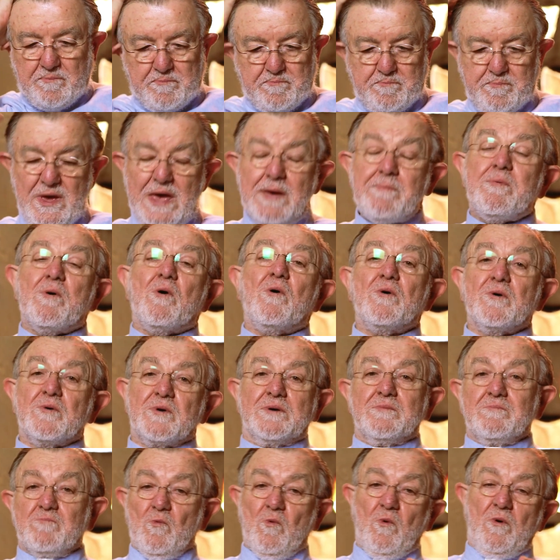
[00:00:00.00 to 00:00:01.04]
people
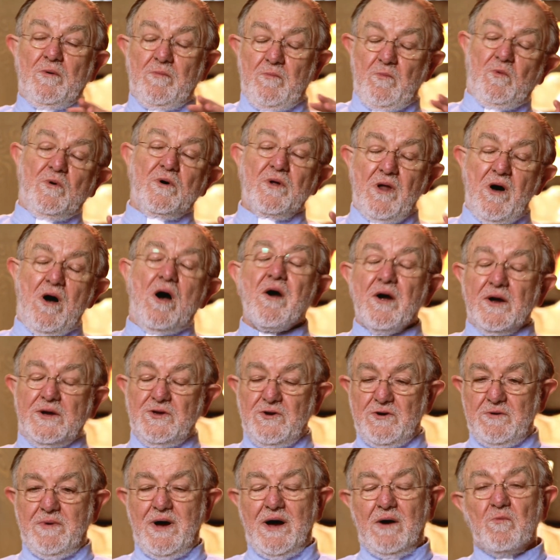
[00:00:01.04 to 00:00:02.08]
will
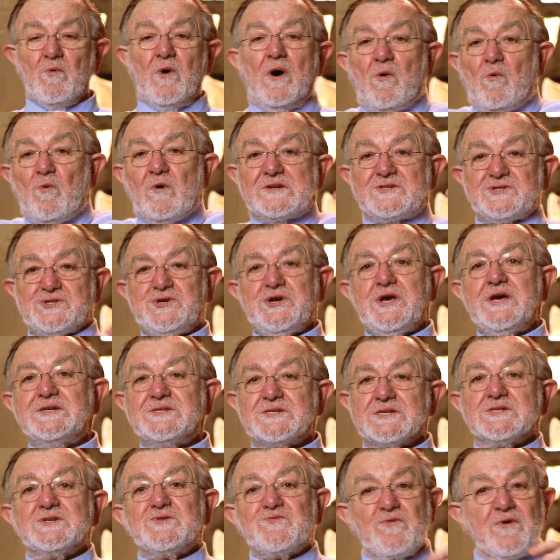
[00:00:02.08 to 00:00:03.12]
argue about, well, was
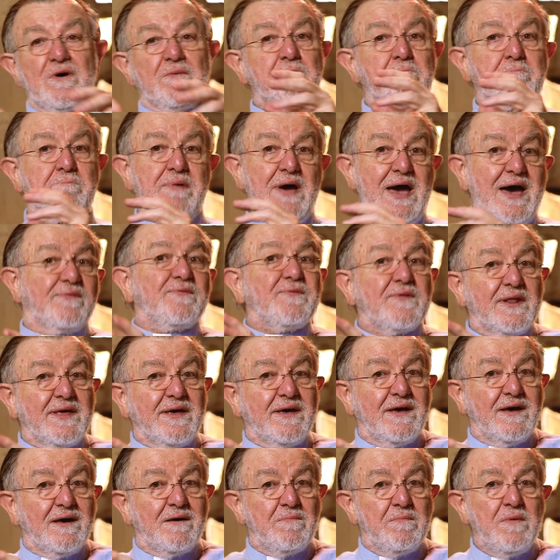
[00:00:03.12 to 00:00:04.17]
Jesus from
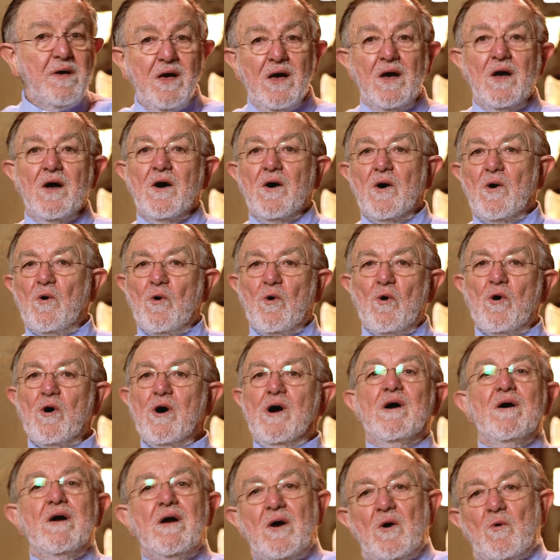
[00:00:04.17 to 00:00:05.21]
Bethlehem
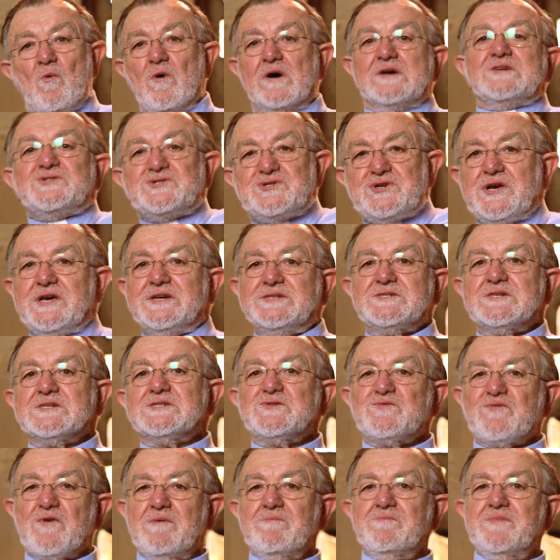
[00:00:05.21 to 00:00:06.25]
or was Jesus
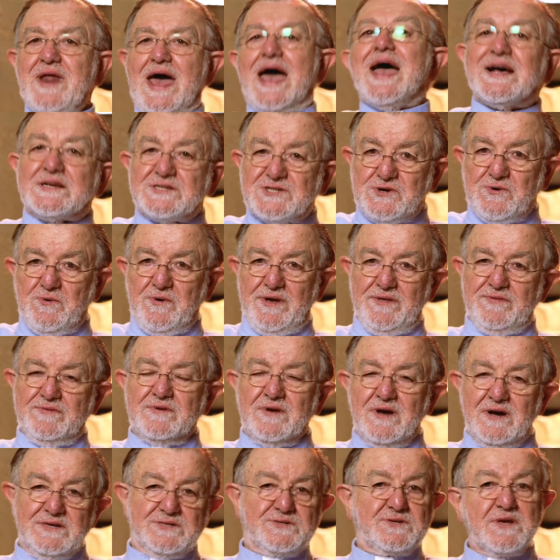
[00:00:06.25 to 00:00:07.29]
from Nazareth?
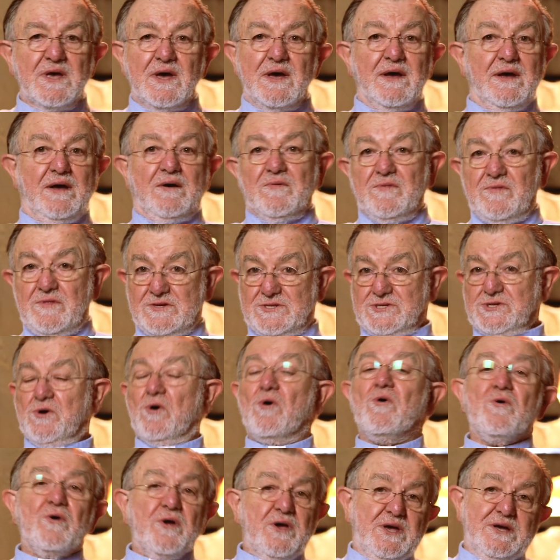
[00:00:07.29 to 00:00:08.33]
Because the
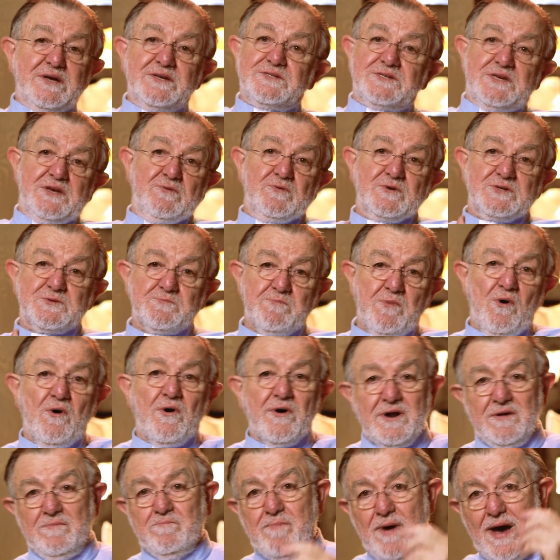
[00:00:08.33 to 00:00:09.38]
story is he was
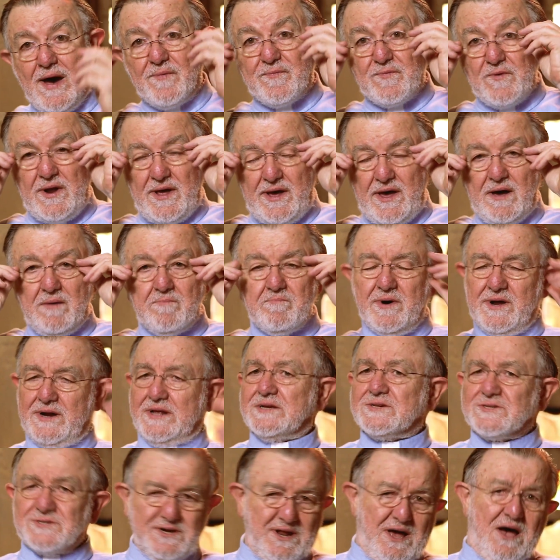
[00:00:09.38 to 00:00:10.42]
born in Bethlehem, but
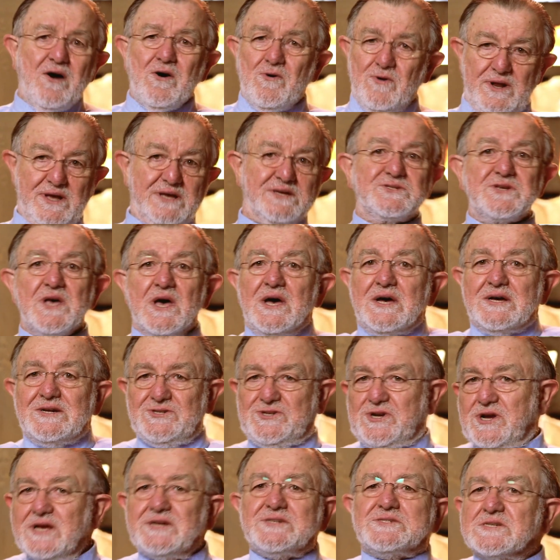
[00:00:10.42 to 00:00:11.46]
he's known as
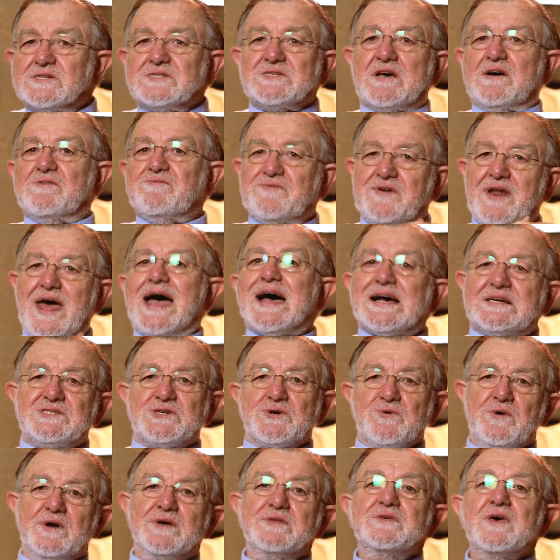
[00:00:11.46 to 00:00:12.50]
Jesus of
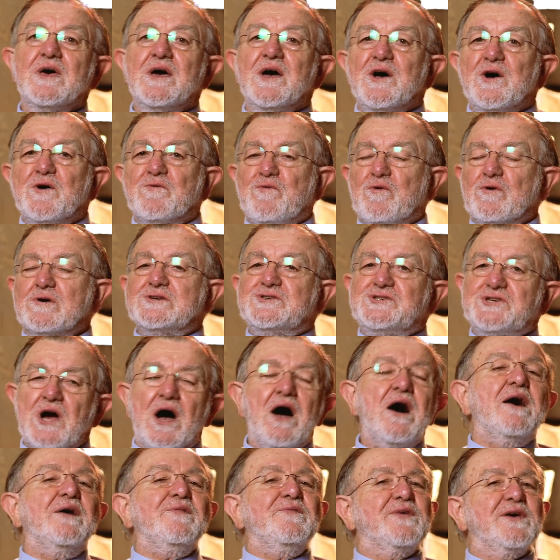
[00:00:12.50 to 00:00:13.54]
Nazareth. For
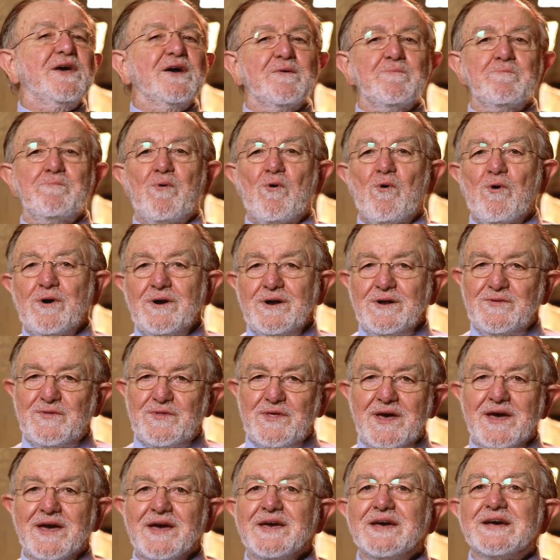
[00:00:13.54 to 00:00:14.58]
John, the important
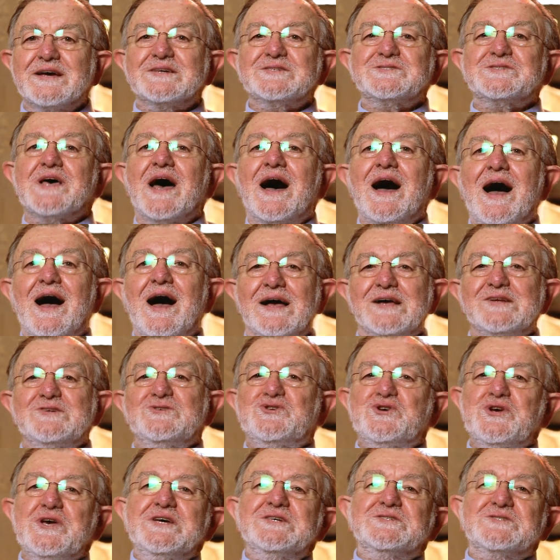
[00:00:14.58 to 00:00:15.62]
thing is
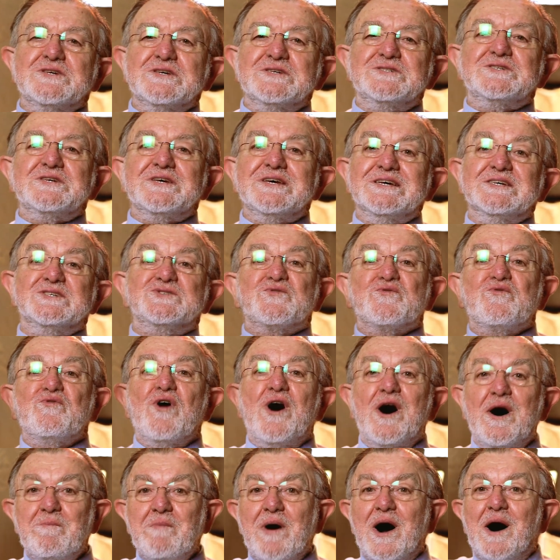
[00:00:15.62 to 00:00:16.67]
Jesus is
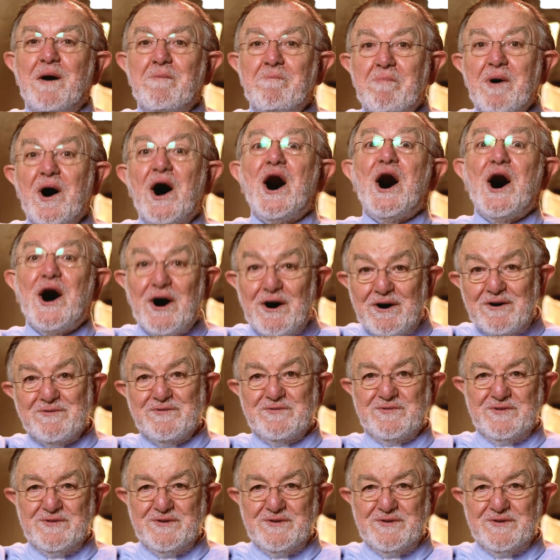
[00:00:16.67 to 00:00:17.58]
from above.